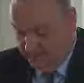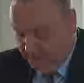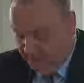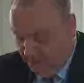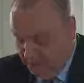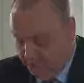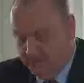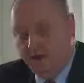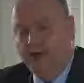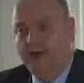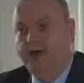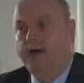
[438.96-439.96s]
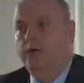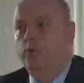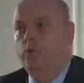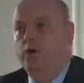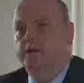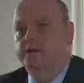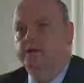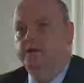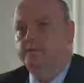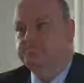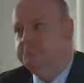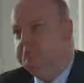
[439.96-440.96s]
itself
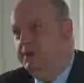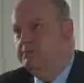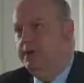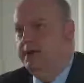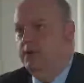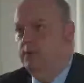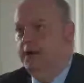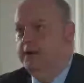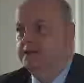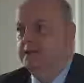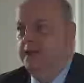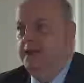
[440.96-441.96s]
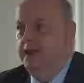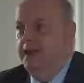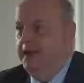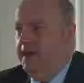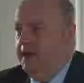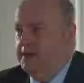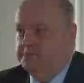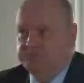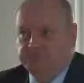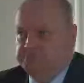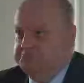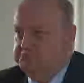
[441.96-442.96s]
was, in many ways, a
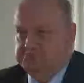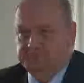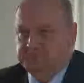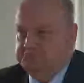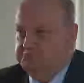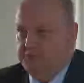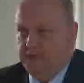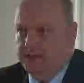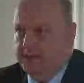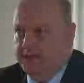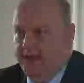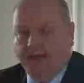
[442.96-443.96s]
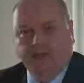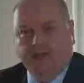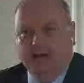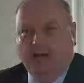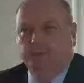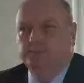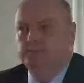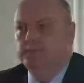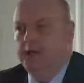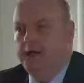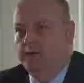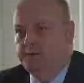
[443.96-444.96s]
handicap,
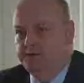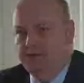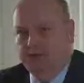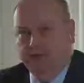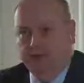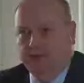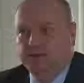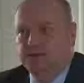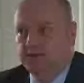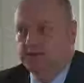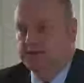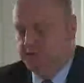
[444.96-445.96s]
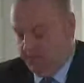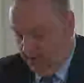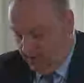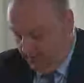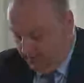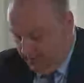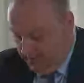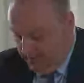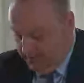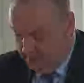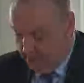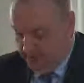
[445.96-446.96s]
particularly during this time.
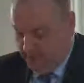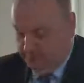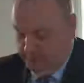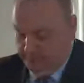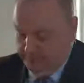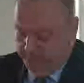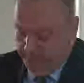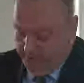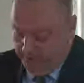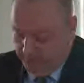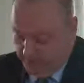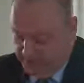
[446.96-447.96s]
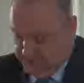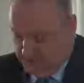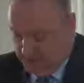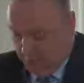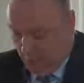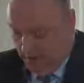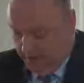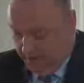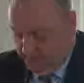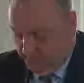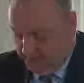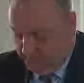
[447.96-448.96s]
And there are a couple of reasons why
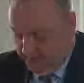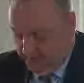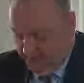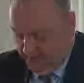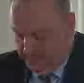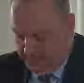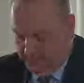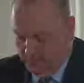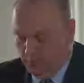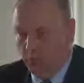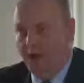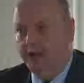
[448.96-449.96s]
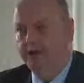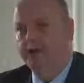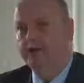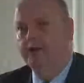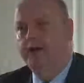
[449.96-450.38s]
this was the case. One,